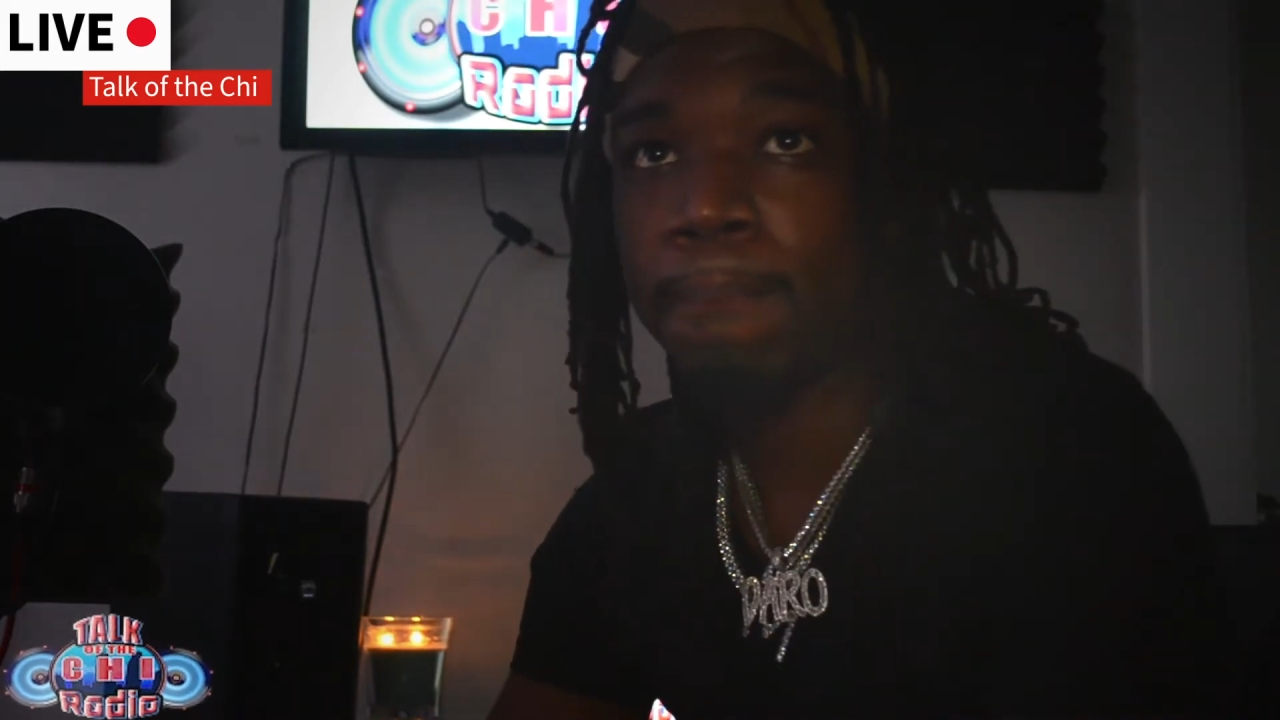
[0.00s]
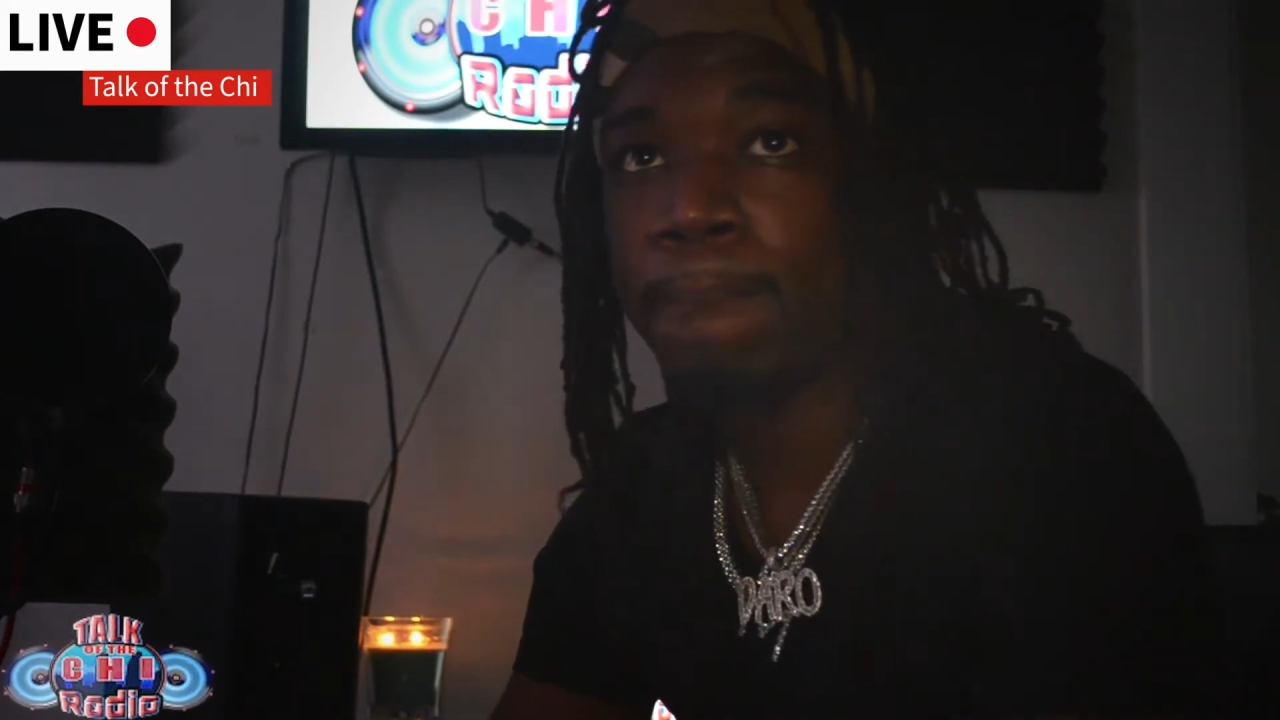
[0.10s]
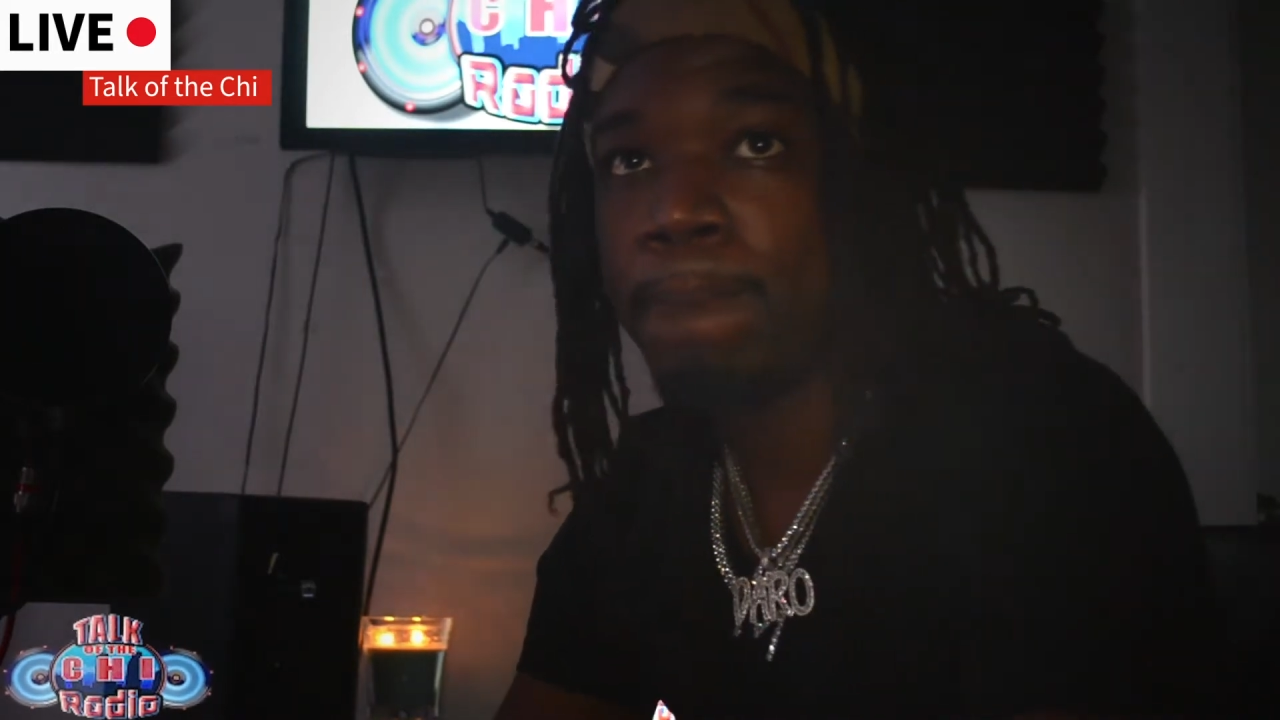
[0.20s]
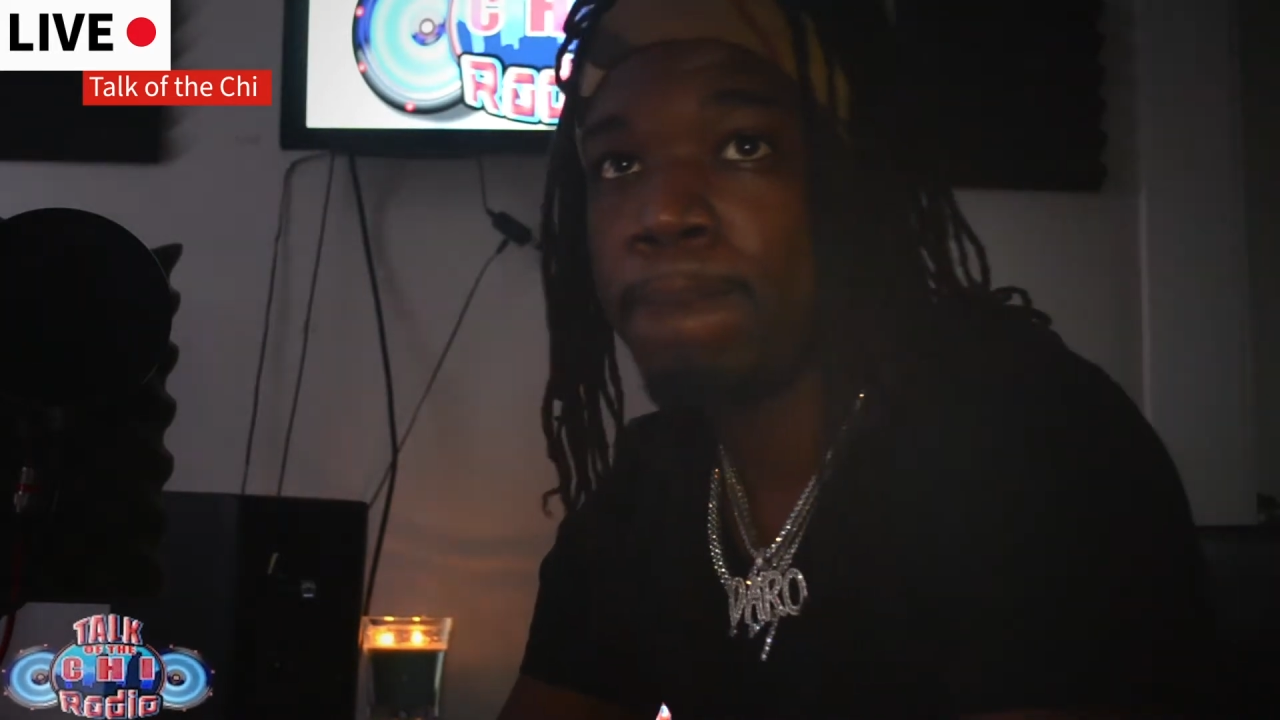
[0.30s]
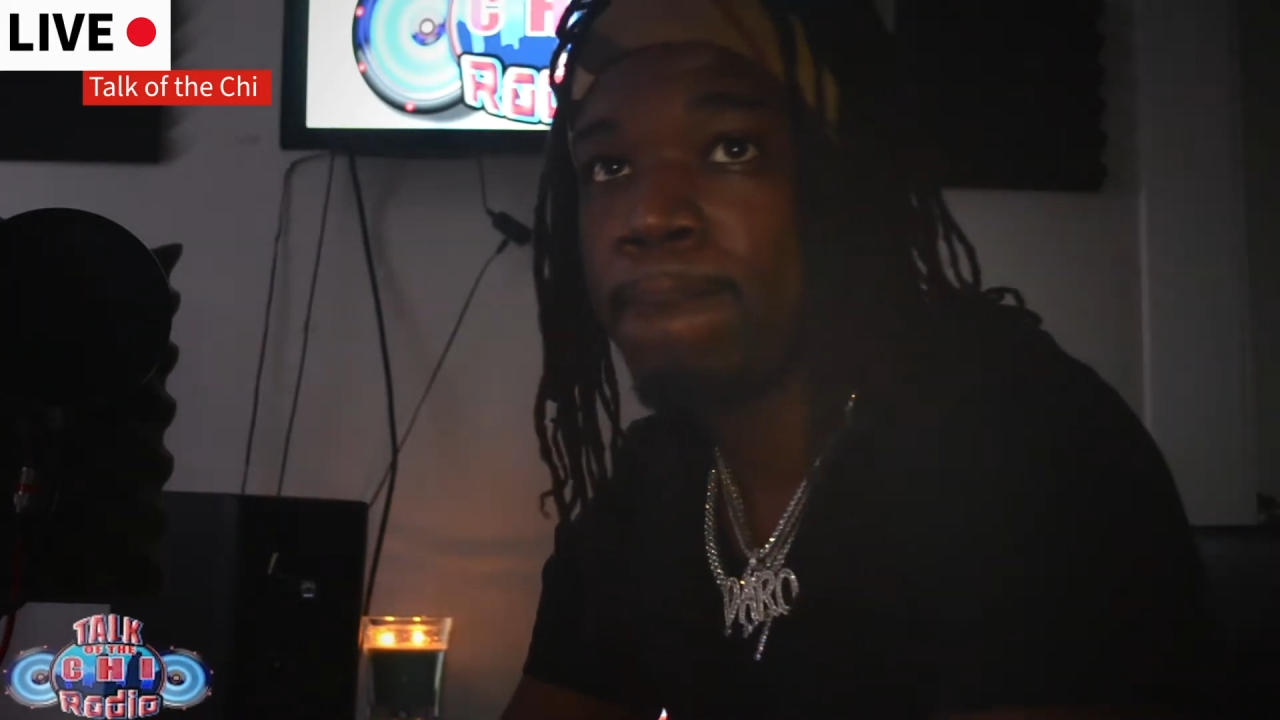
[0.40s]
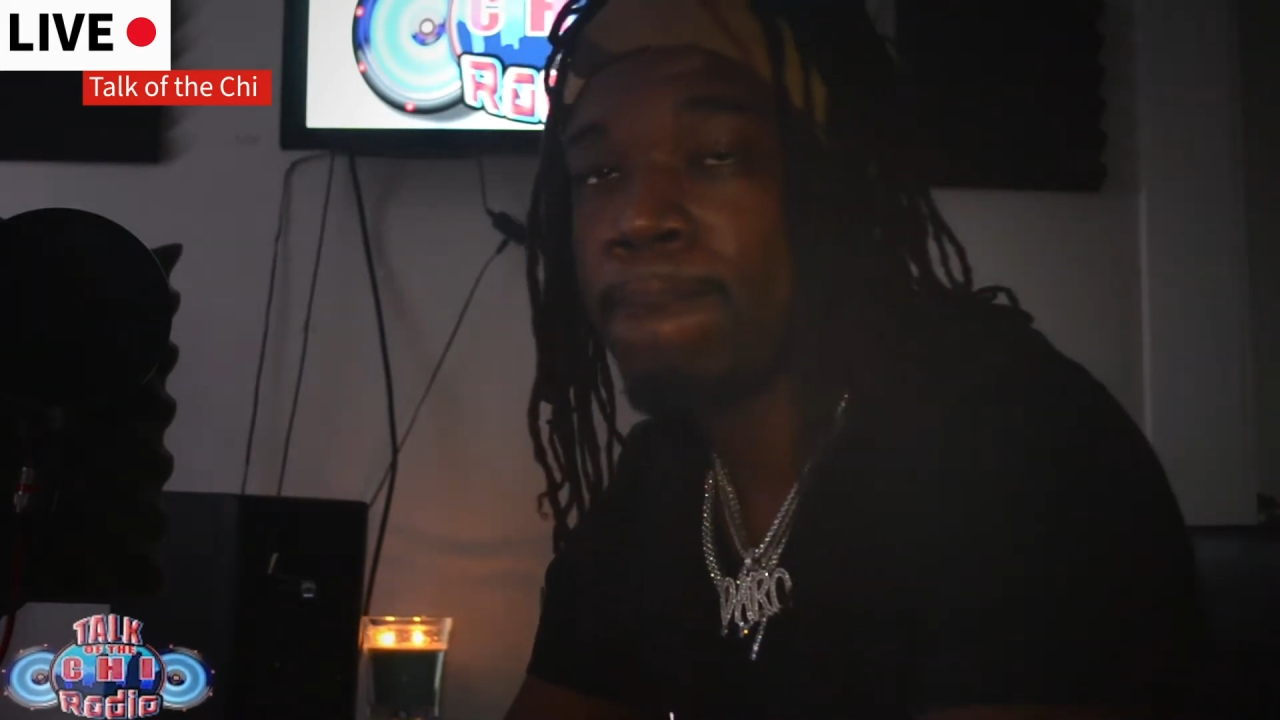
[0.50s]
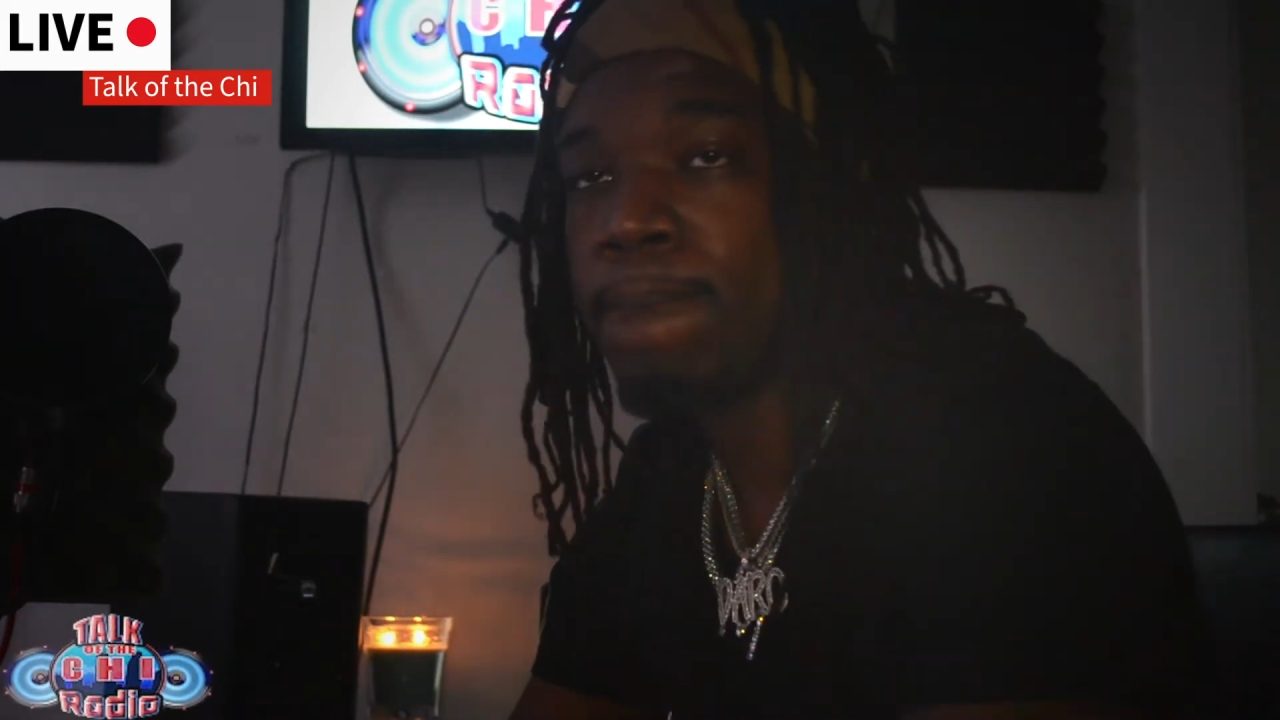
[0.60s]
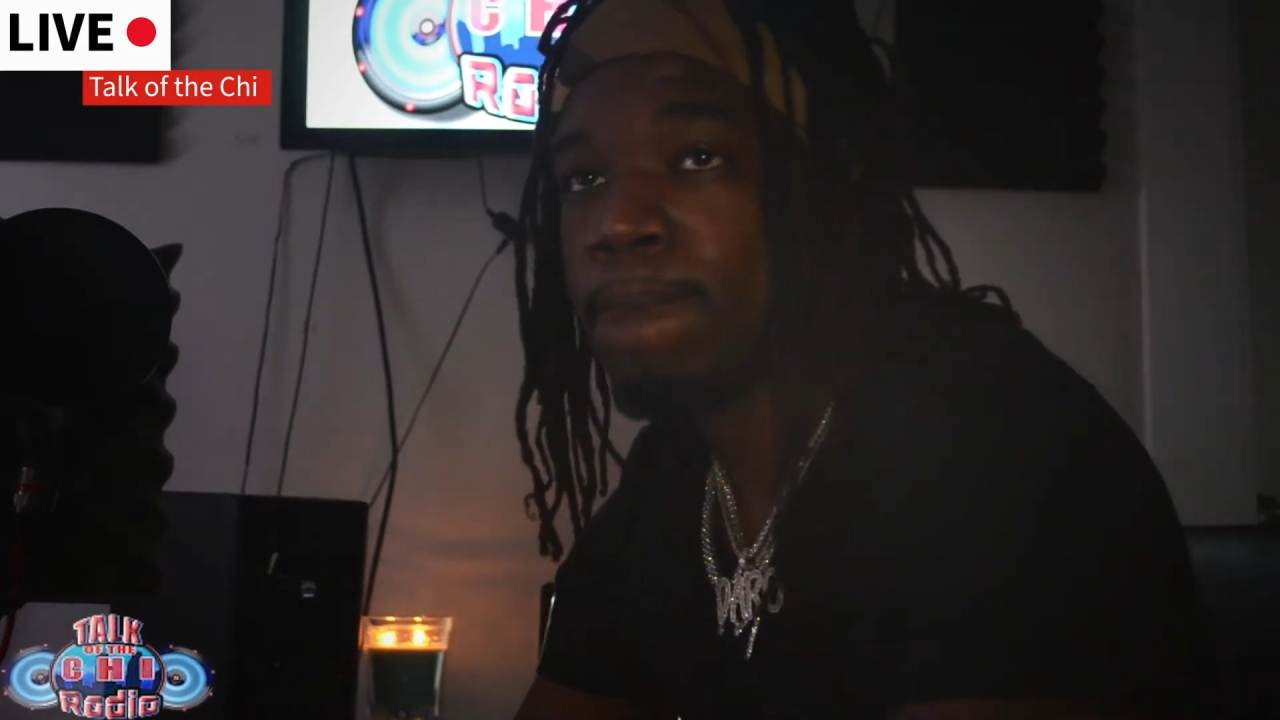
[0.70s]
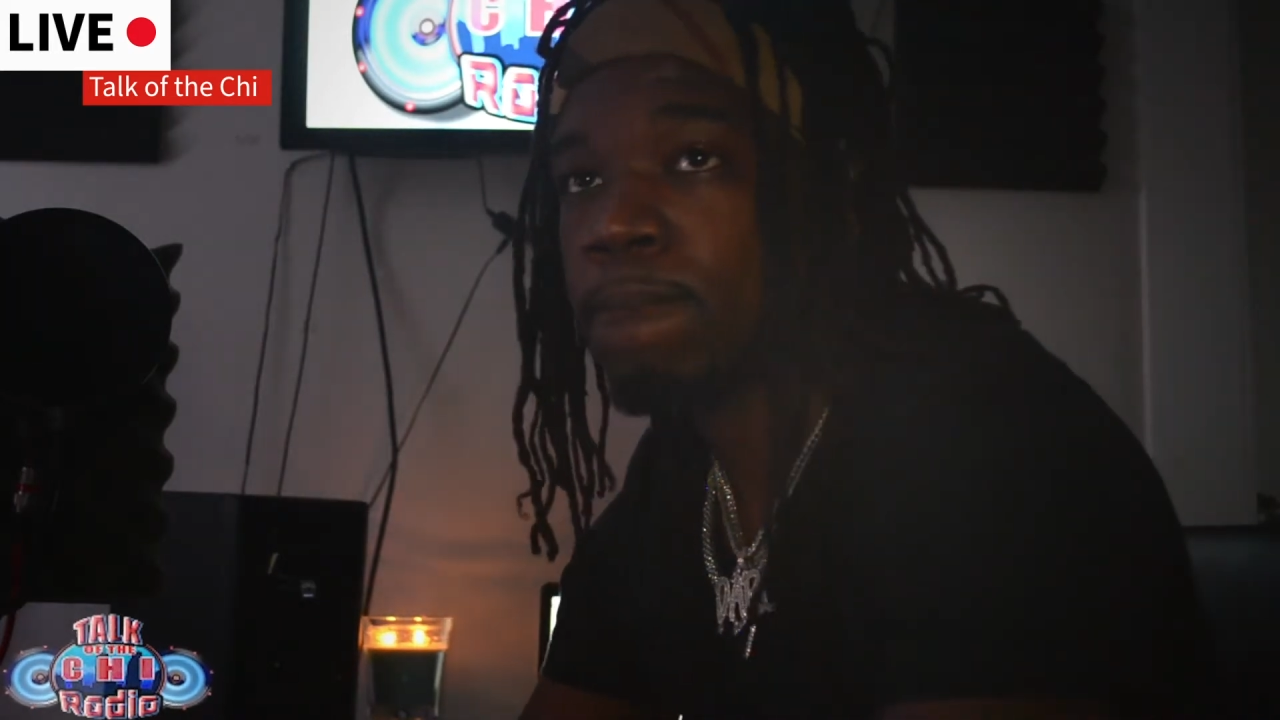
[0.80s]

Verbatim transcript: right now, man.